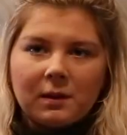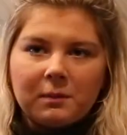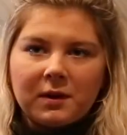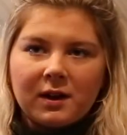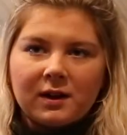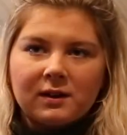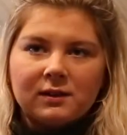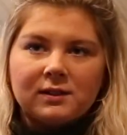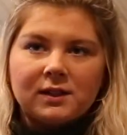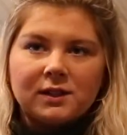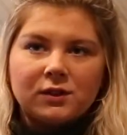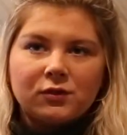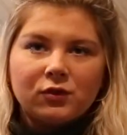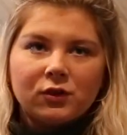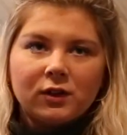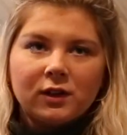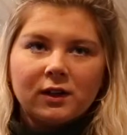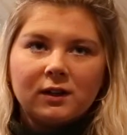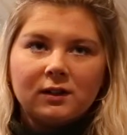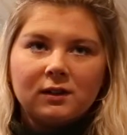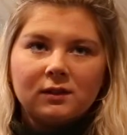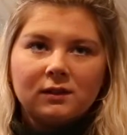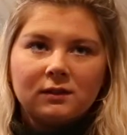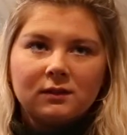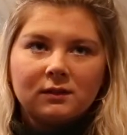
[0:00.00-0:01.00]
I'm not
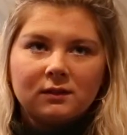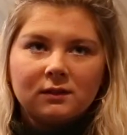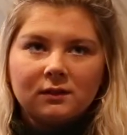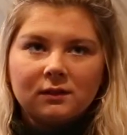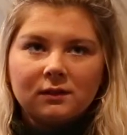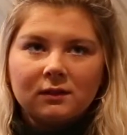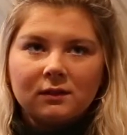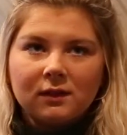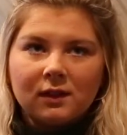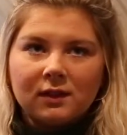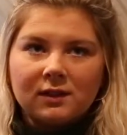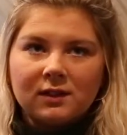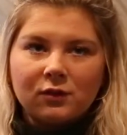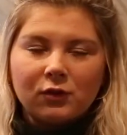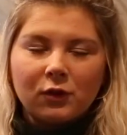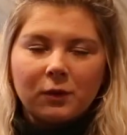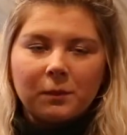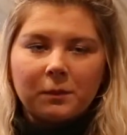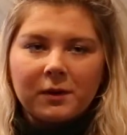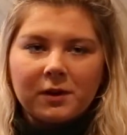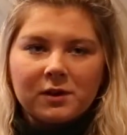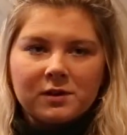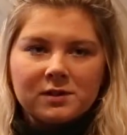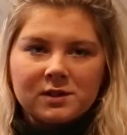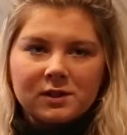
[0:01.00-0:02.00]
a
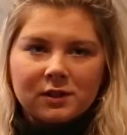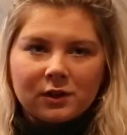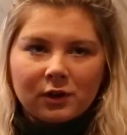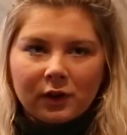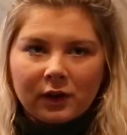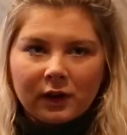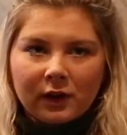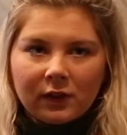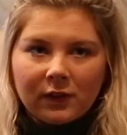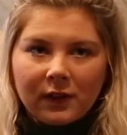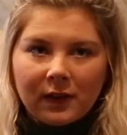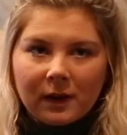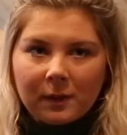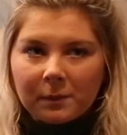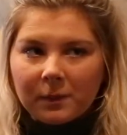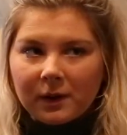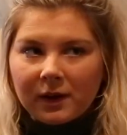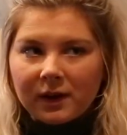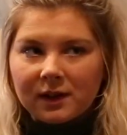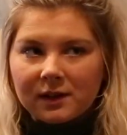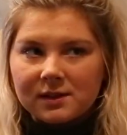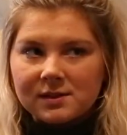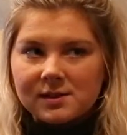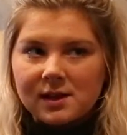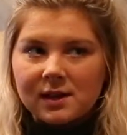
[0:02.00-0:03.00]
different person or anything,
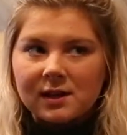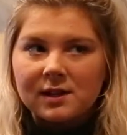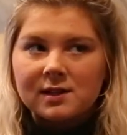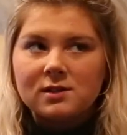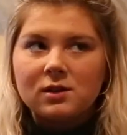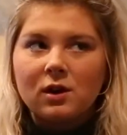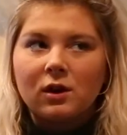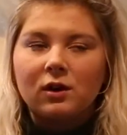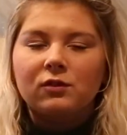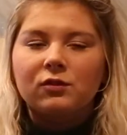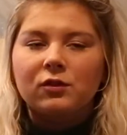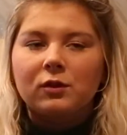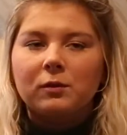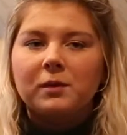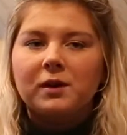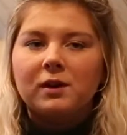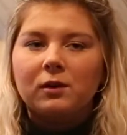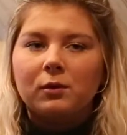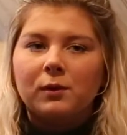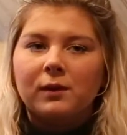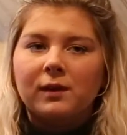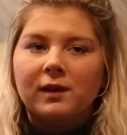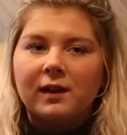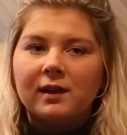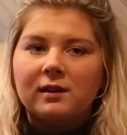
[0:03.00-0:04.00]
but it is hard for me
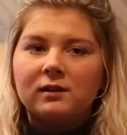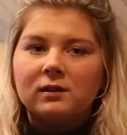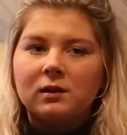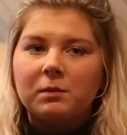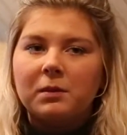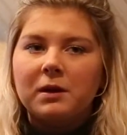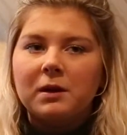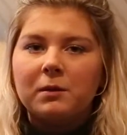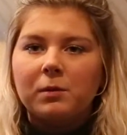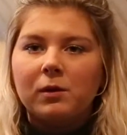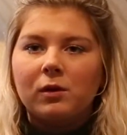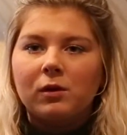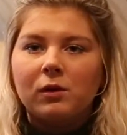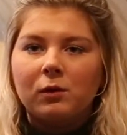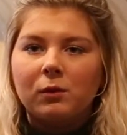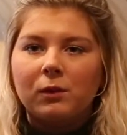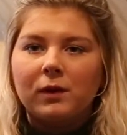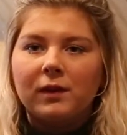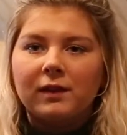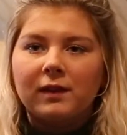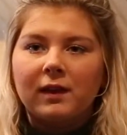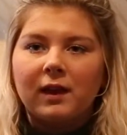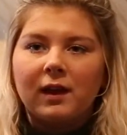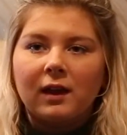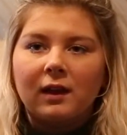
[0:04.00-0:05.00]
to relate to people
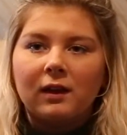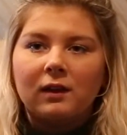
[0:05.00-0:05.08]
when